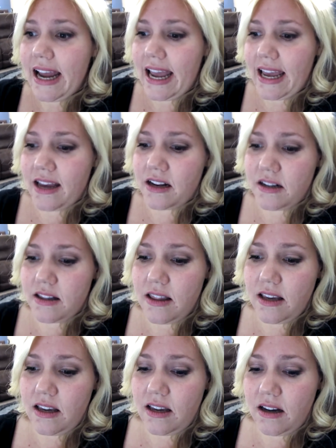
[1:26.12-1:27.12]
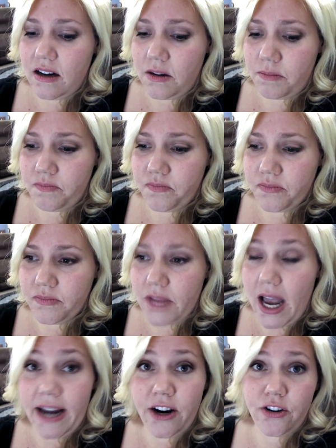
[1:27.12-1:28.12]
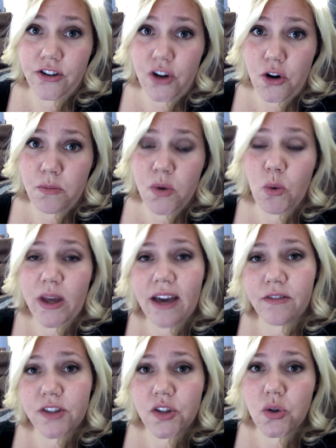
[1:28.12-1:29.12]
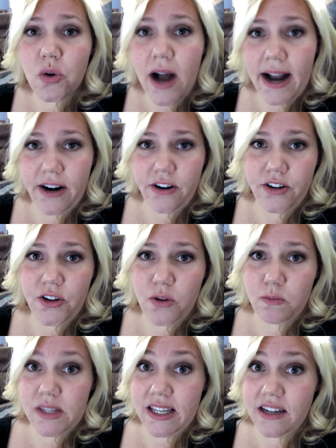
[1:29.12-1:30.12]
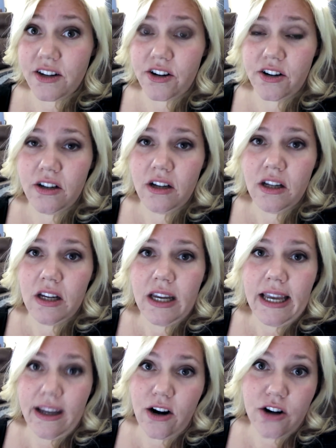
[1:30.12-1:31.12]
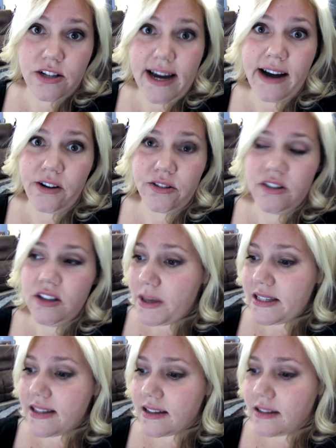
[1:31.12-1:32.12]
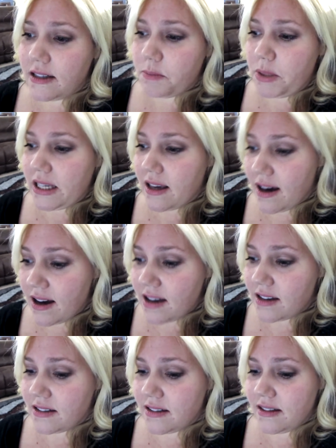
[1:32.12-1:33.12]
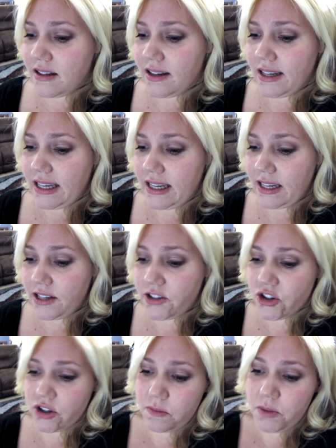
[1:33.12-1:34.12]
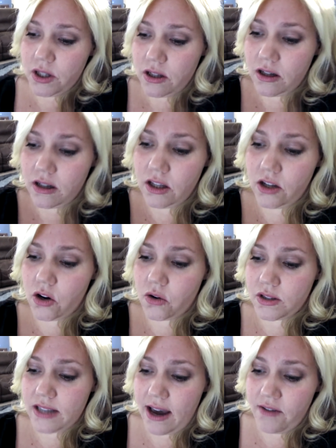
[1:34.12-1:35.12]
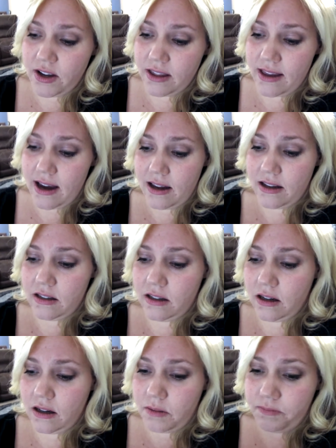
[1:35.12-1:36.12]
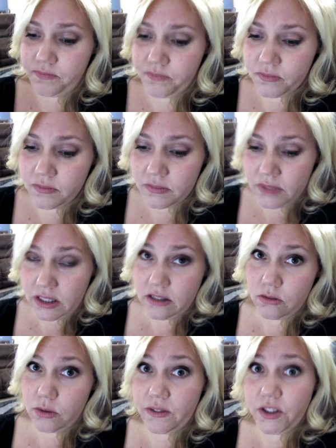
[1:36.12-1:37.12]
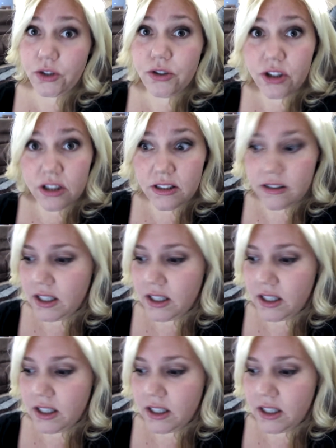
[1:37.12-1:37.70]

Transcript: and the um, Iron Dome. We have two Iron Domes here in our town. Basically, because Egypt, you know, is having that um, revolution.